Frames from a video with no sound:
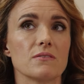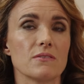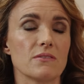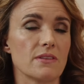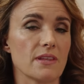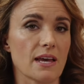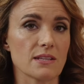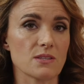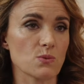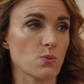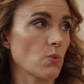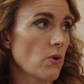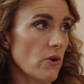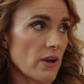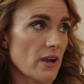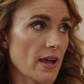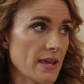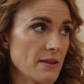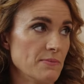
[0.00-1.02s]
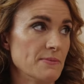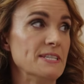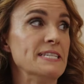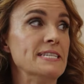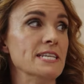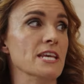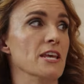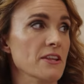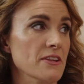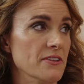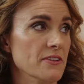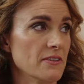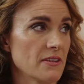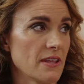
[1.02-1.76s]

That's what I did. Yeah.